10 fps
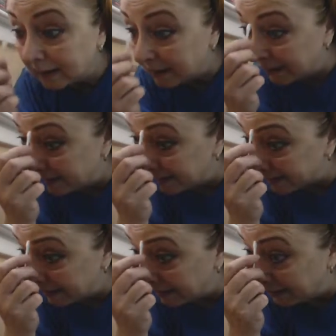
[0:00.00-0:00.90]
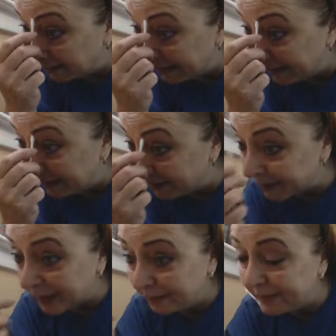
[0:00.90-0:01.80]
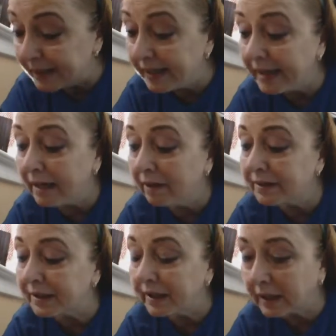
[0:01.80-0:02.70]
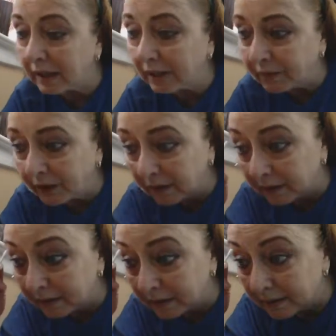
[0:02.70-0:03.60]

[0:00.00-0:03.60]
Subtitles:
Because my hair is coming down. It's going to cover